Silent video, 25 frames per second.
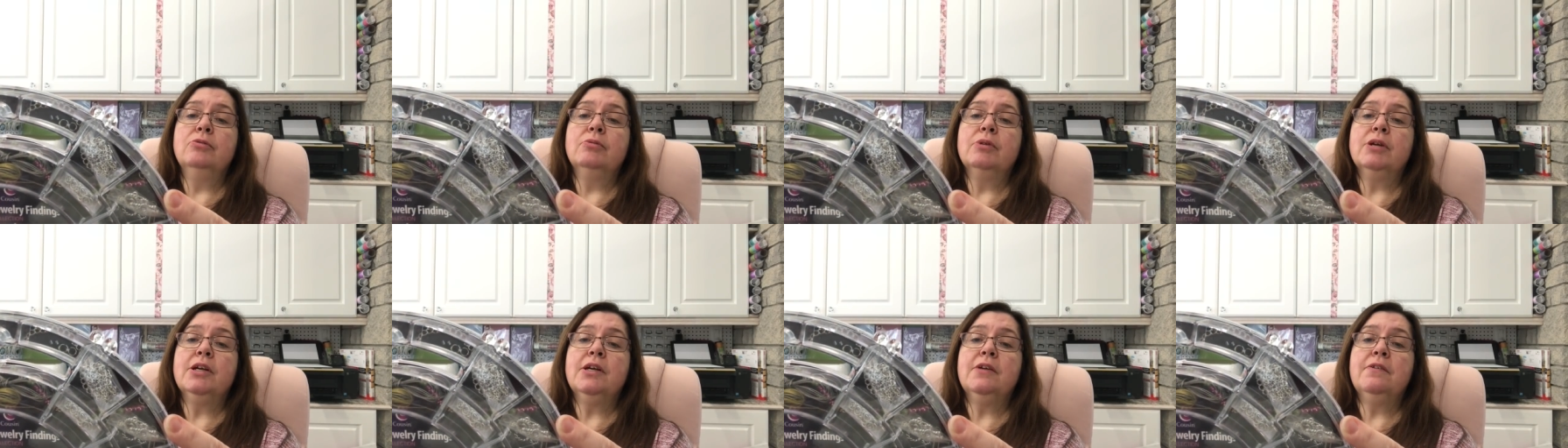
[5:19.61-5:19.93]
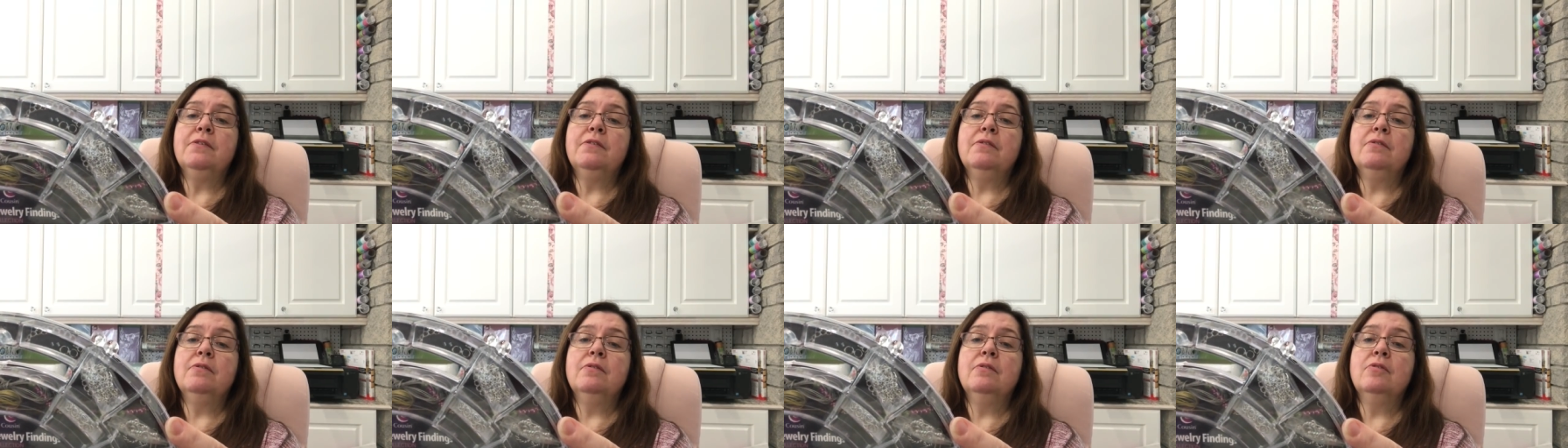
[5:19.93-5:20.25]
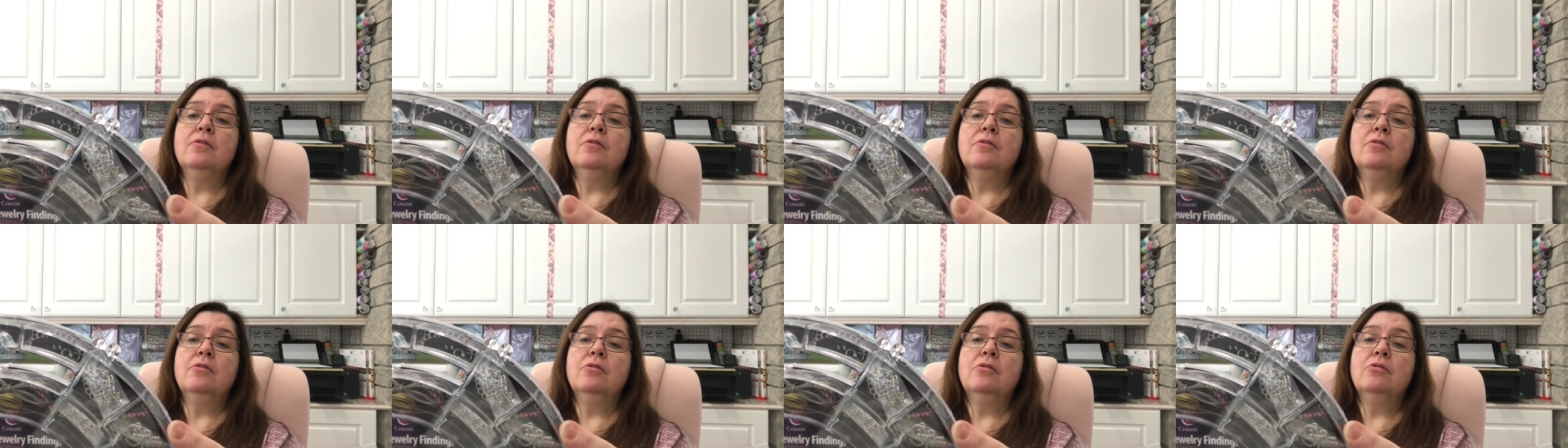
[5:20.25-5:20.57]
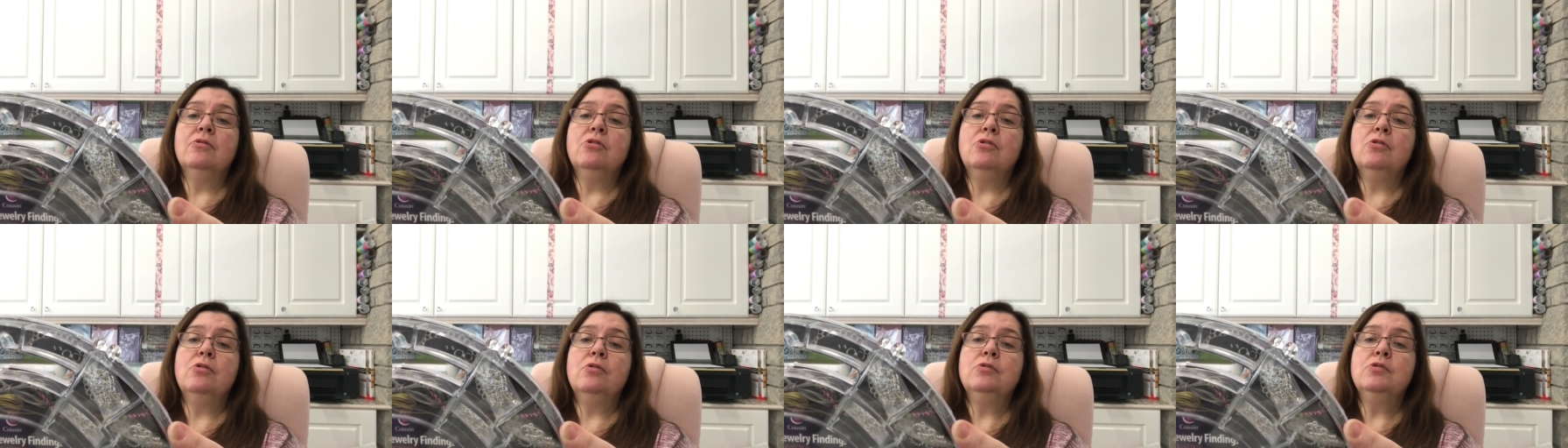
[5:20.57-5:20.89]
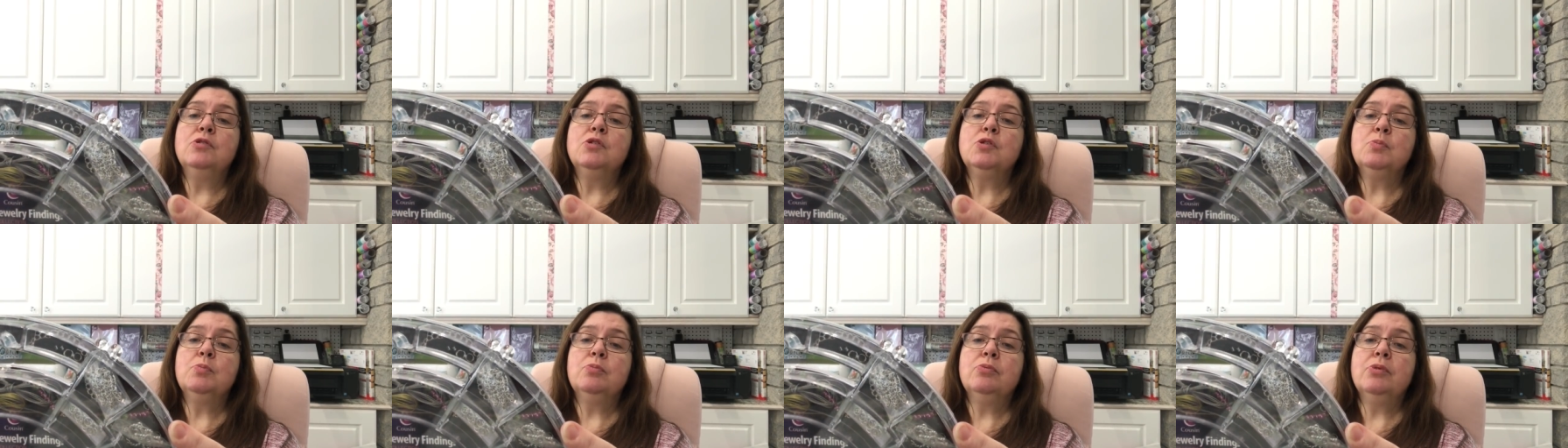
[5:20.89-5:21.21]
ring,
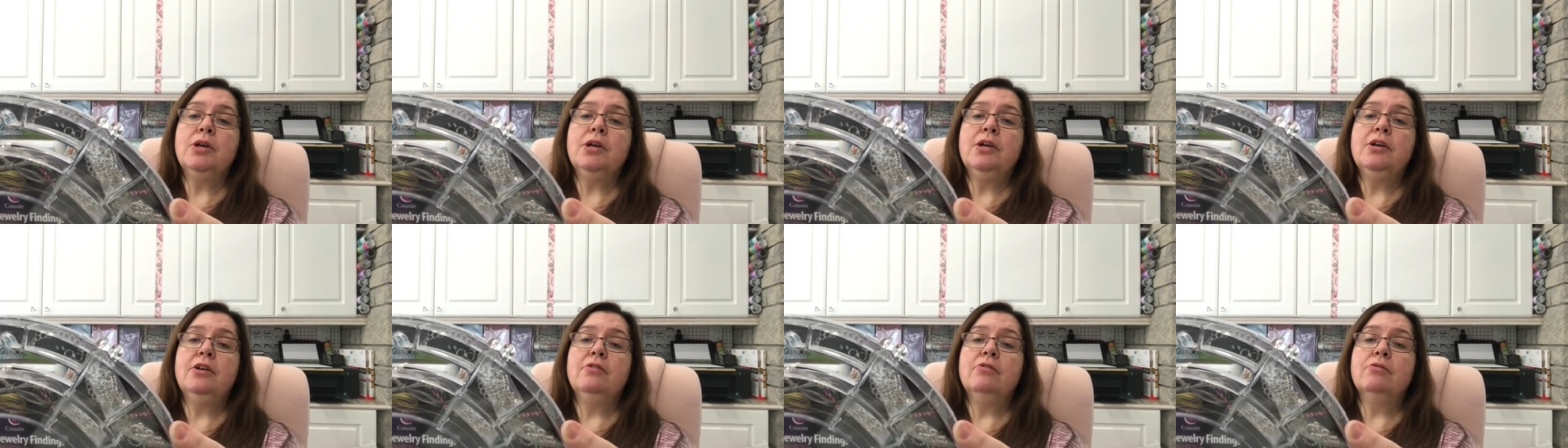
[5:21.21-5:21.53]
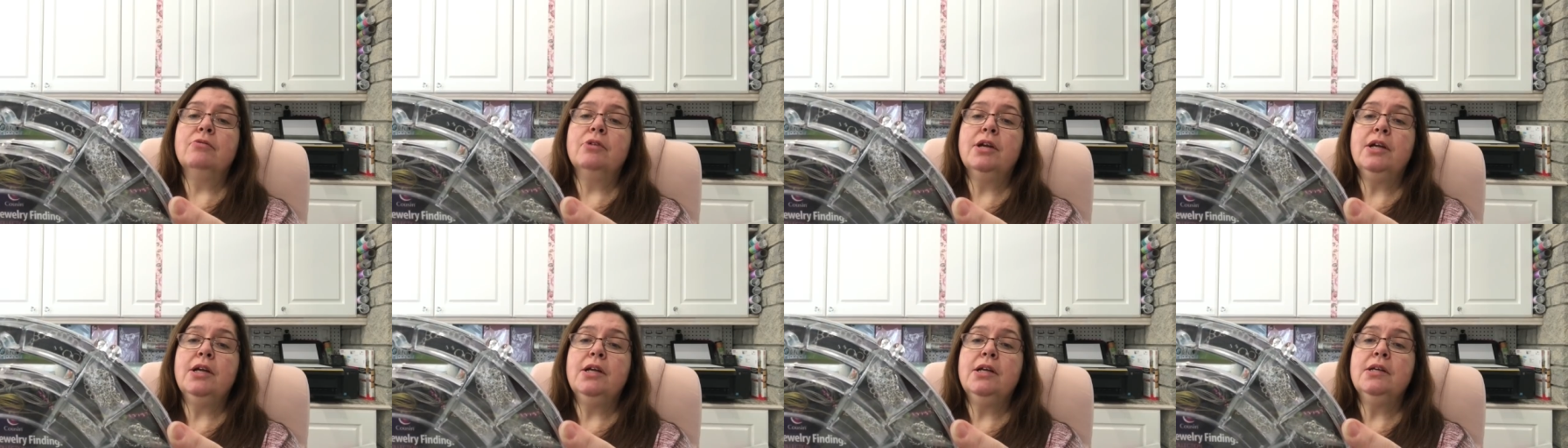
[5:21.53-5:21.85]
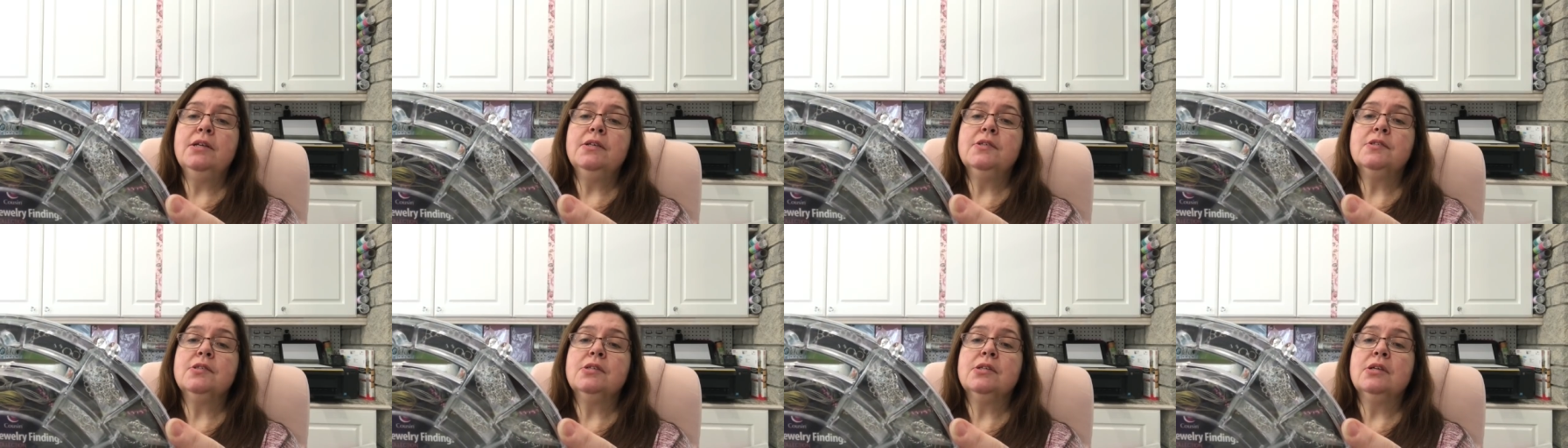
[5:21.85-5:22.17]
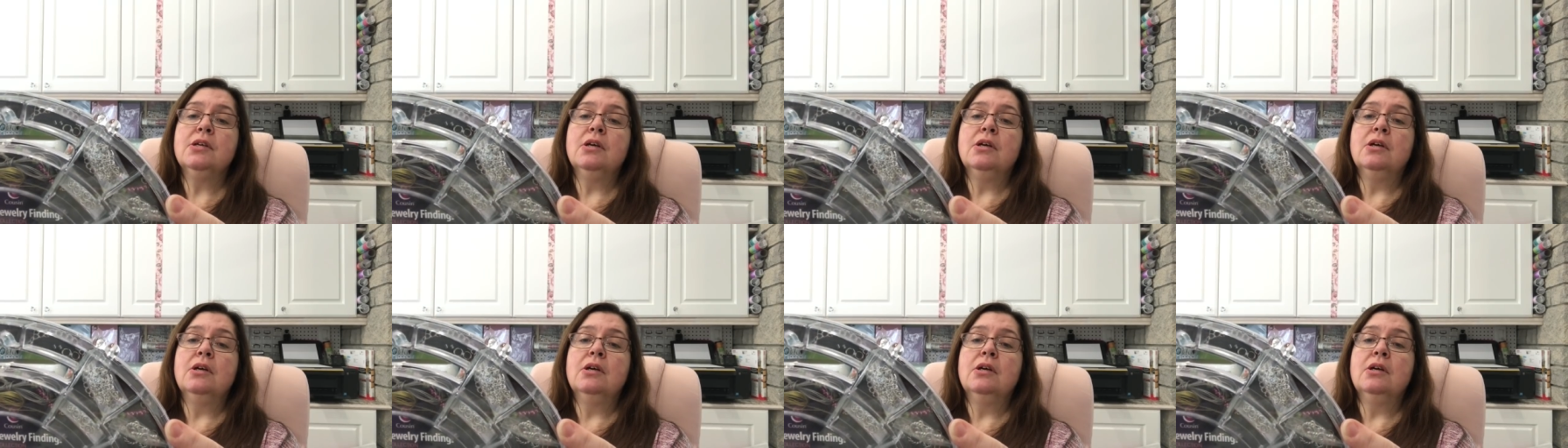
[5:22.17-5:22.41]
gold spring rings,